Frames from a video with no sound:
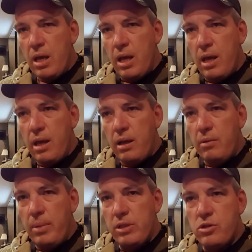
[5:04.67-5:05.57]
and
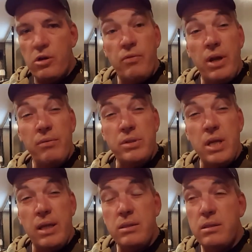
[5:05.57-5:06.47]
I've been serving ever
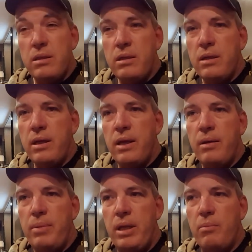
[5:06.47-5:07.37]
since.
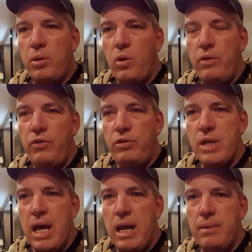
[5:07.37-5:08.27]
I've been deployed a few
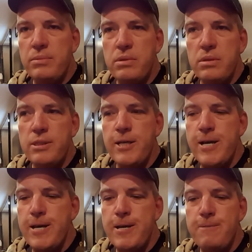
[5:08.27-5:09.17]
times.
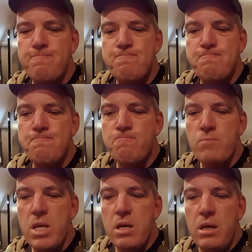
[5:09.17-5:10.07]

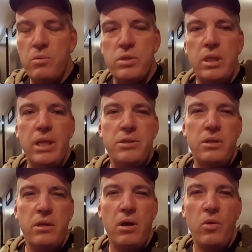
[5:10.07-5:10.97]
Was
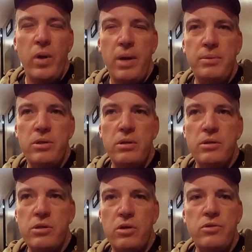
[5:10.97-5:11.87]
enlisted all the way up to
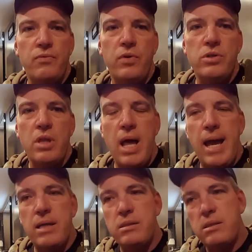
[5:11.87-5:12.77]
Sergeant First
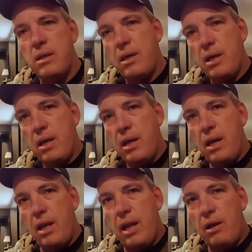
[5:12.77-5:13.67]
Class,
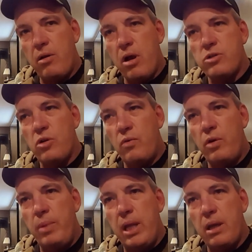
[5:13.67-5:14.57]
and then crossed over
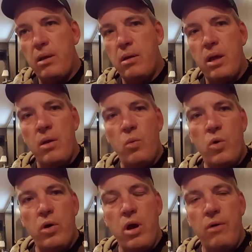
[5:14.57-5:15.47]
to be a
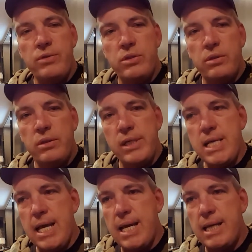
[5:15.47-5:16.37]
warrant officer
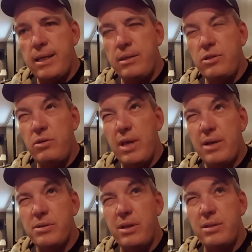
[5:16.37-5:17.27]
in
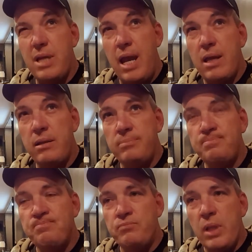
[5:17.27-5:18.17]
2010.
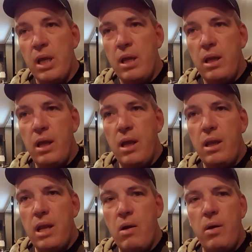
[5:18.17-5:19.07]

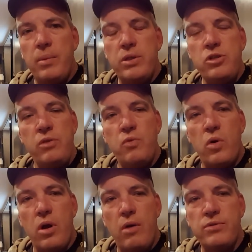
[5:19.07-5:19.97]
And now I'm a Chief
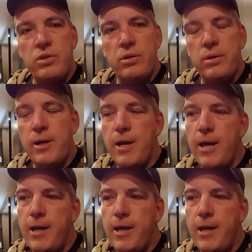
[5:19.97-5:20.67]
Warrant Officer,